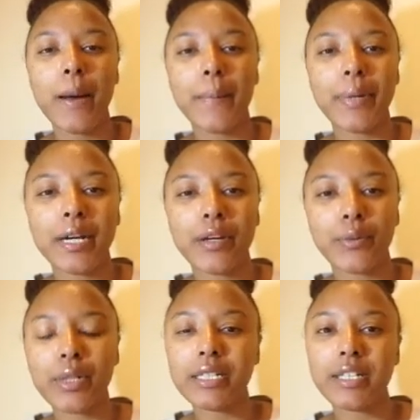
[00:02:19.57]
But
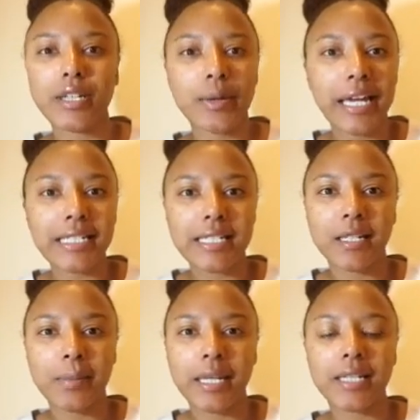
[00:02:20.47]
really, location
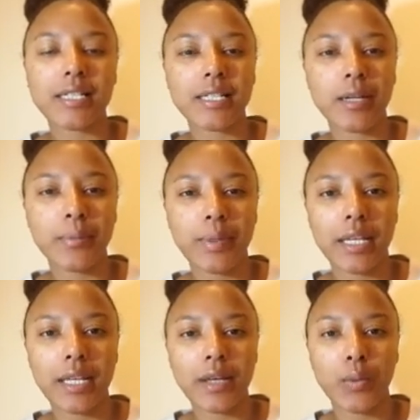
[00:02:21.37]
independence could
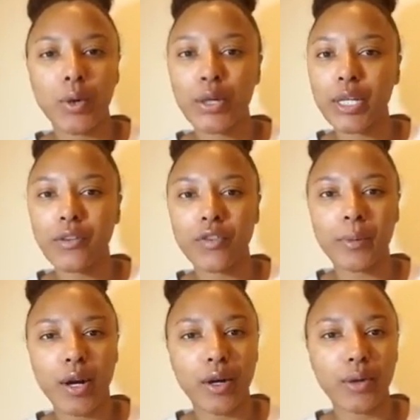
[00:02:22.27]
be working from
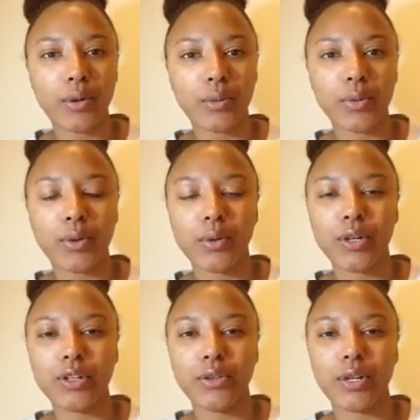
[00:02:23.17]
home
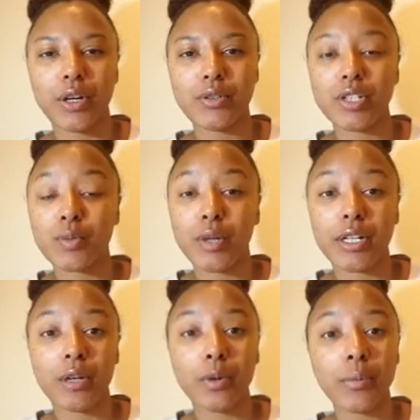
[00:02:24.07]
or, just
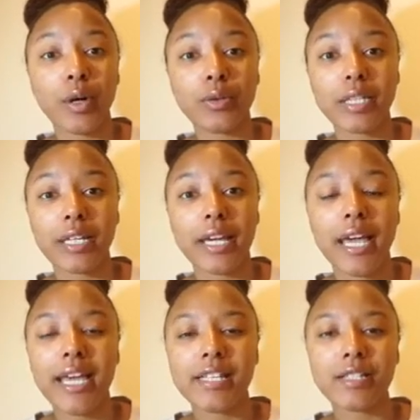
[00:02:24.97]
working remotely
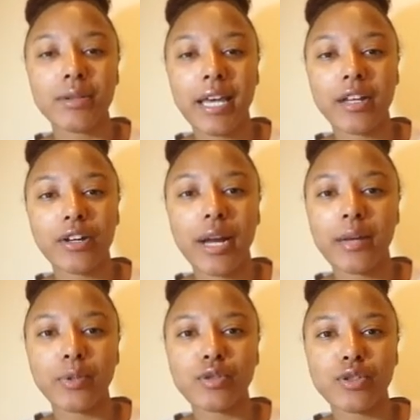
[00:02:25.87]
so that you're
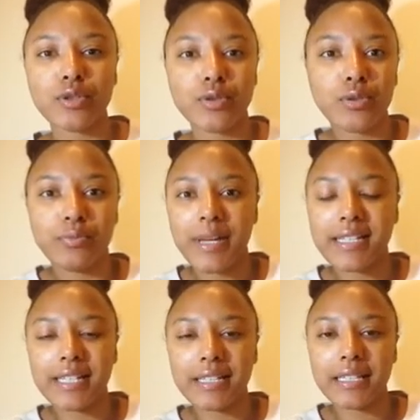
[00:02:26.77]
able to
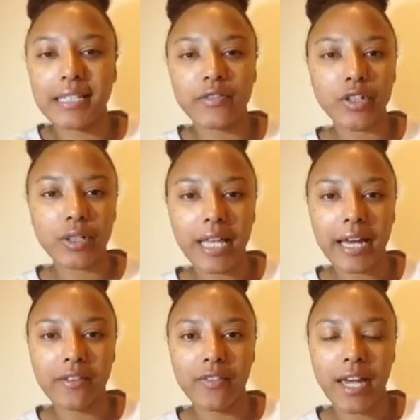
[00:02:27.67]
basically live your
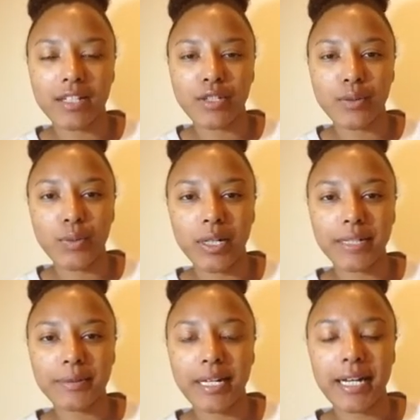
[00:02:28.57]
life as you want.
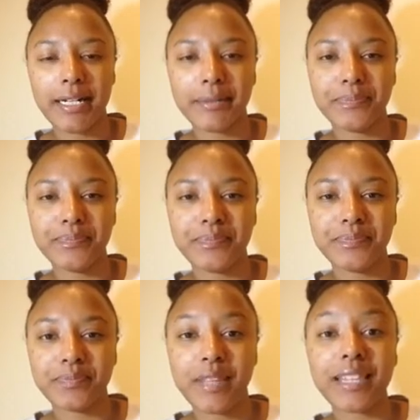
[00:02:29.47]

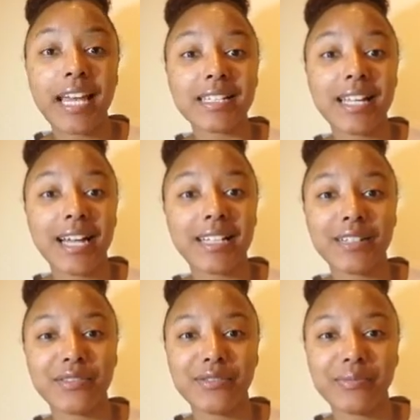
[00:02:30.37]
That's kind
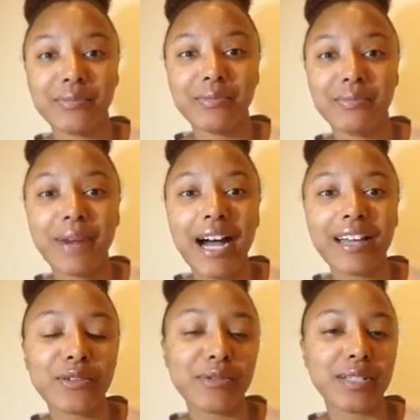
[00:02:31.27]
of
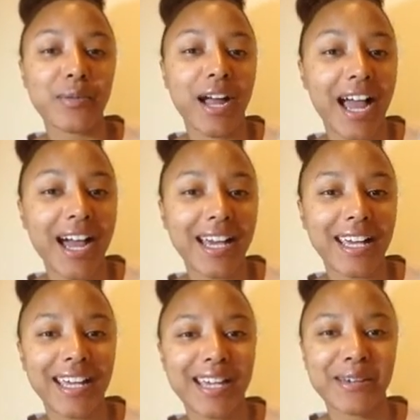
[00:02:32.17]
the reason why
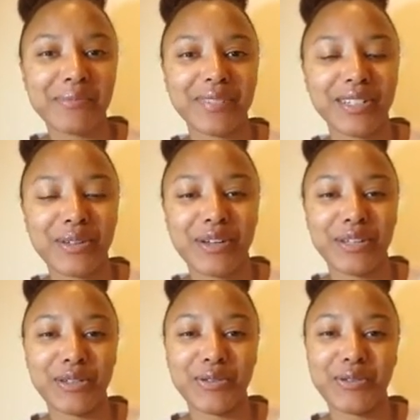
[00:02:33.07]
I am, a
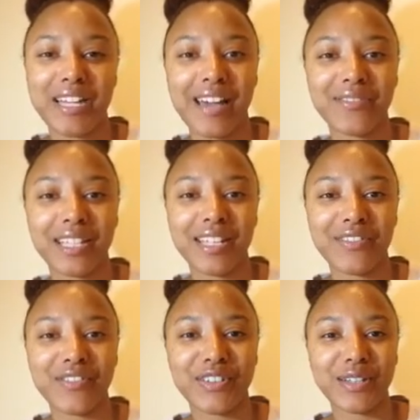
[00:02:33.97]
huge advocate
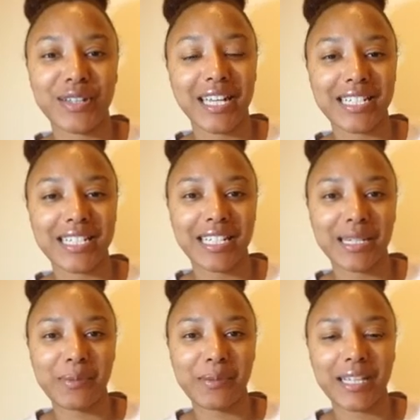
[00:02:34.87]
for location
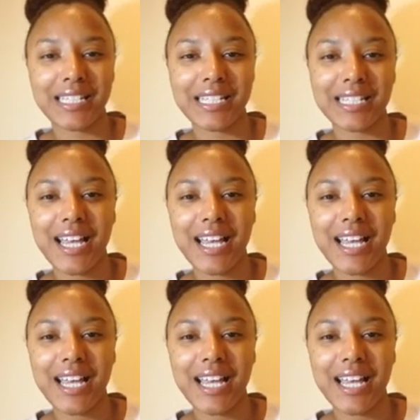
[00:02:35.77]
independence.